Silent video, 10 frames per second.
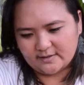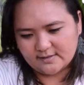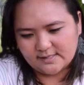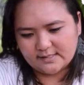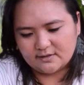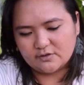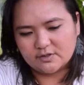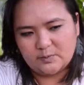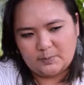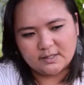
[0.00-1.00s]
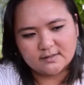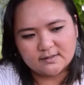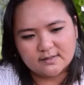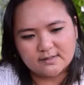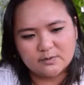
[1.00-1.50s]
this, it's interest-based,
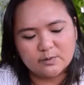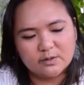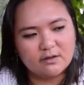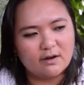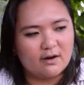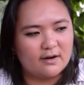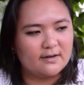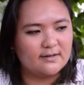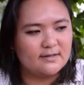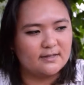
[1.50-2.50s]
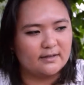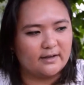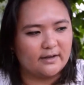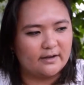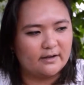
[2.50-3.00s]
because it's really hard to
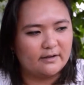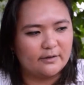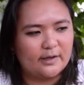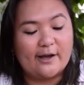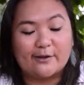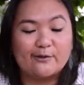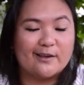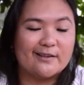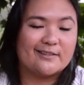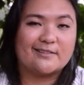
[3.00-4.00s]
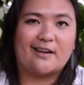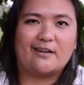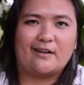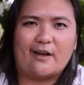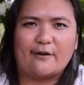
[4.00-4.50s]
like, yeah, you'll get
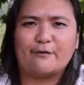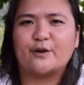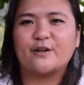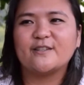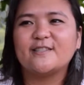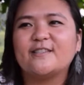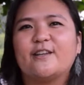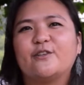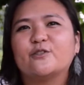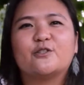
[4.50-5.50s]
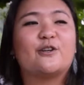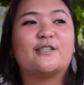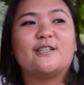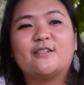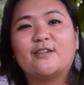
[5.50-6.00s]
excited at first and you'll start
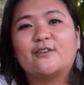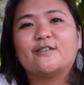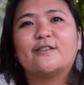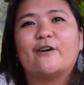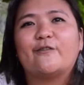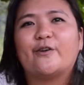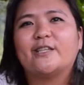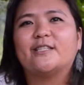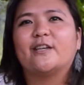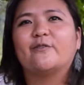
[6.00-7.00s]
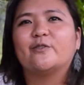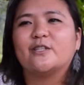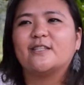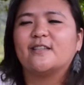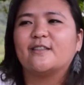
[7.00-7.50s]
teaching yourself all these
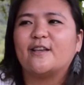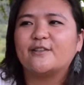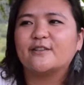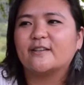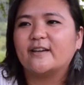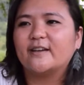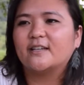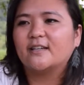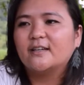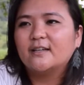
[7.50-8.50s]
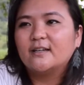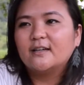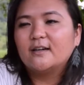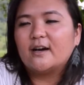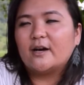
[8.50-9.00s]
languages, and then you're like,
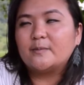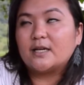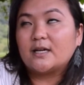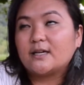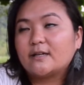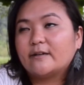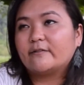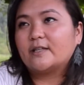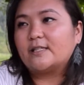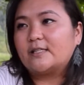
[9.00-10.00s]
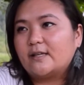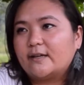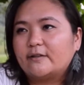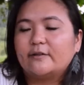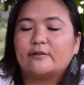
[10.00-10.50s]
I'm tired of this
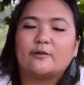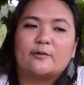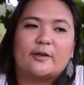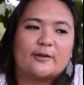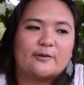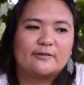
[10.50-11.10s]
like little like